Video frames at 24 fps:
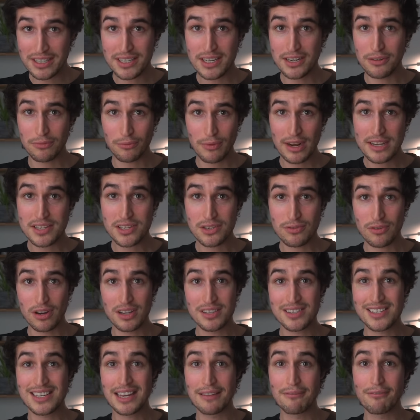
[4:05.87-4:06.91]
Indian
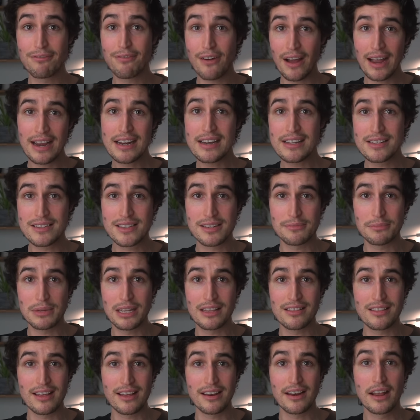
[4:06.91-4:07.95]
restaurants confided to
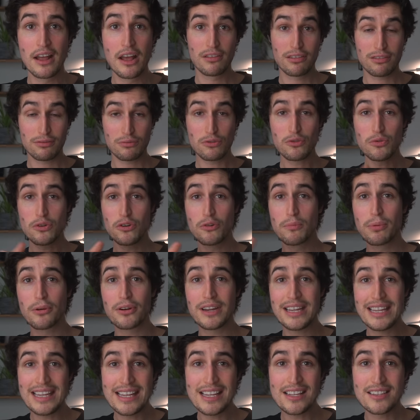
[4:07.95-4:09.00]
me that through
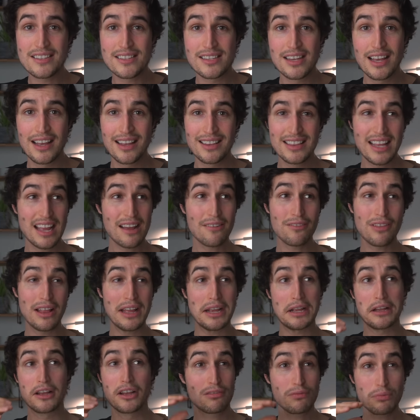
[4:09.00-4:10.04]
Uber Eats, they have
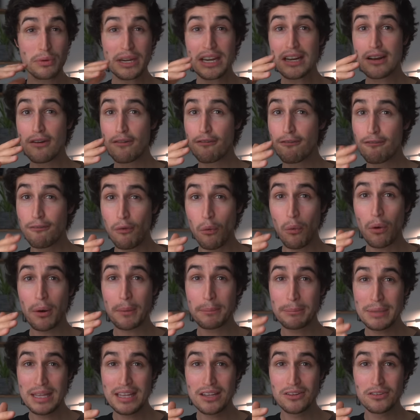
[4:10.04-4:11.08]
like three to
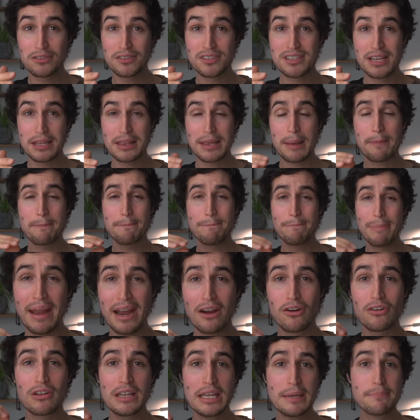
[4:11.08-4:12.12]
four meals that
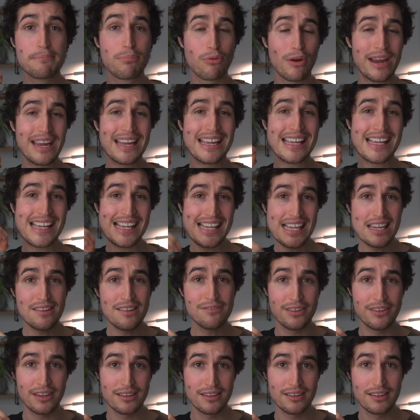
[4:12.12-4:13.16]
barely break
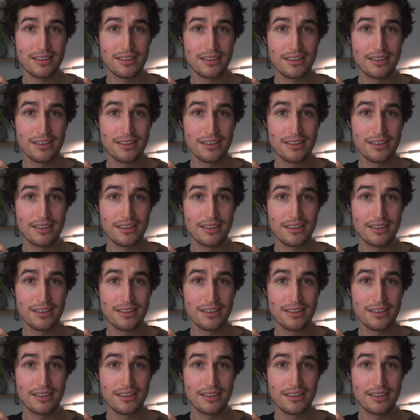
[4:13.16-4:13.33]
even.